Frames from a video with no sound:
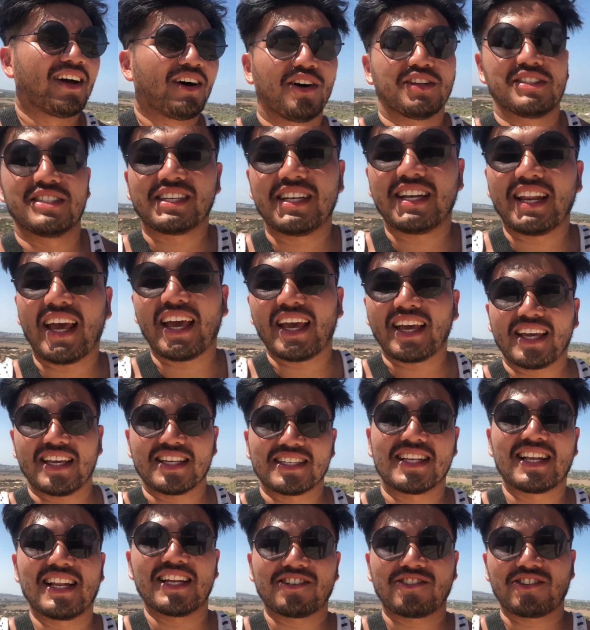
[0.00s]
Oh, today
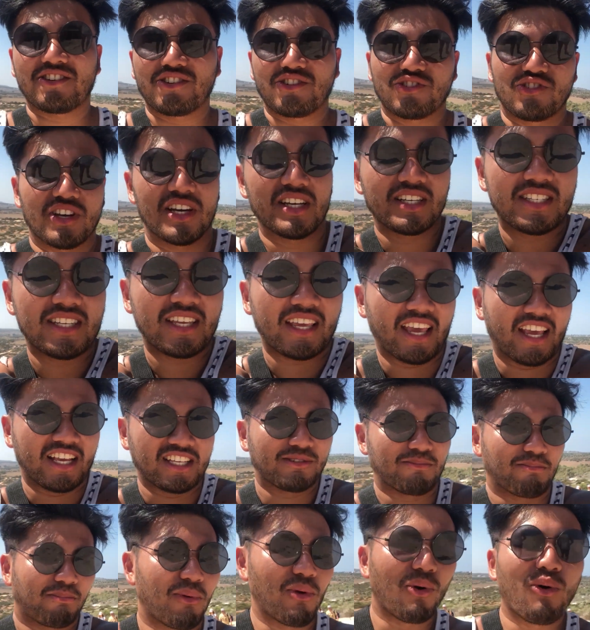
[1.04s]
is literally just
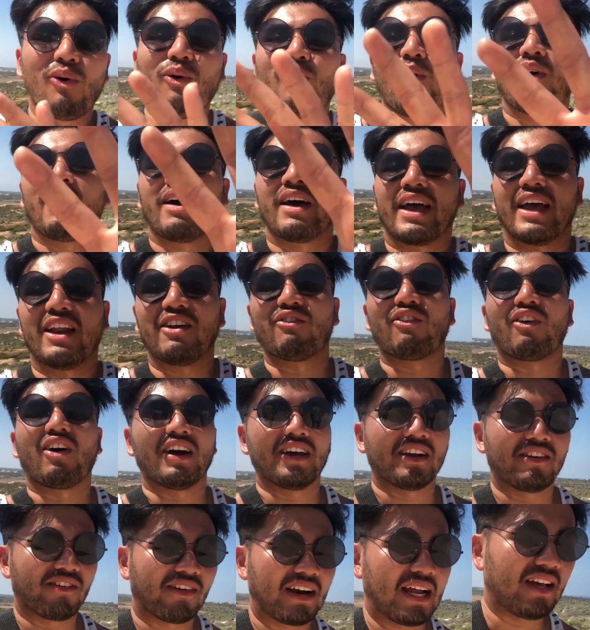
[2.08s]
explore and
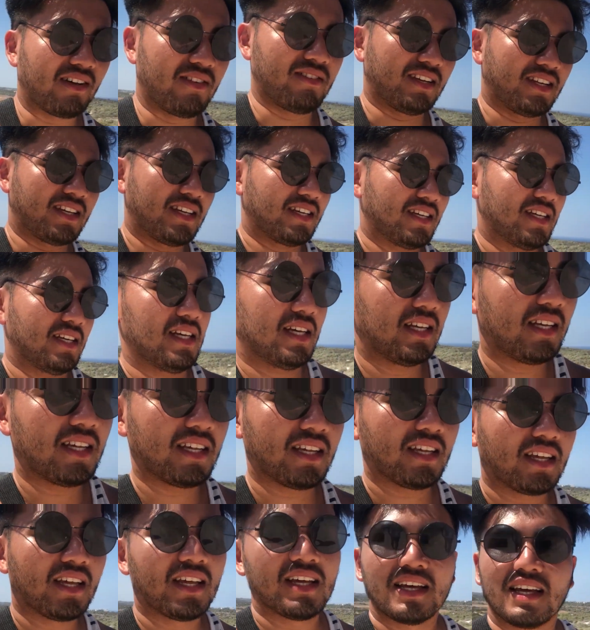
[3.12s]
ride around.
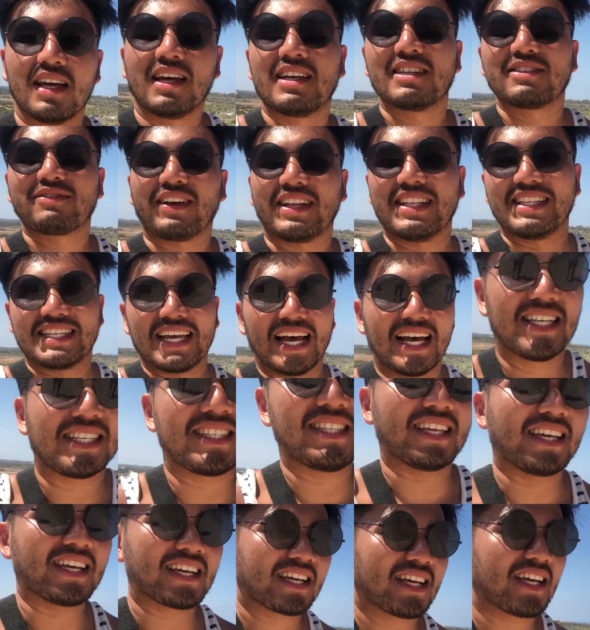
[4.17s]
It's
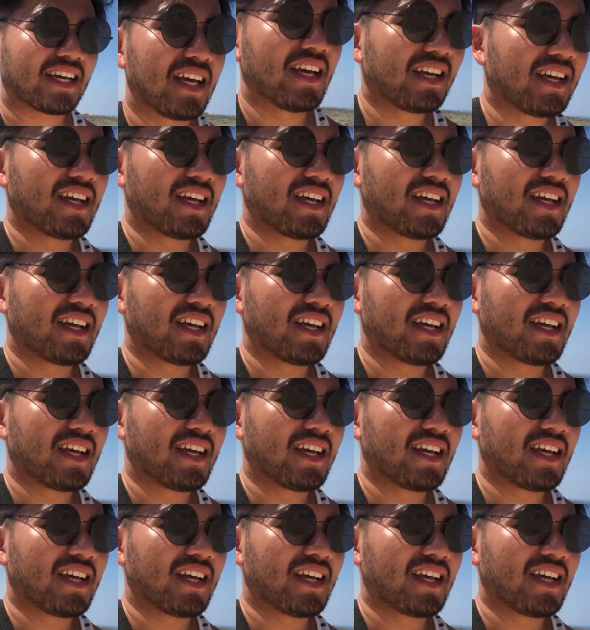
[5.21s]
fantastic.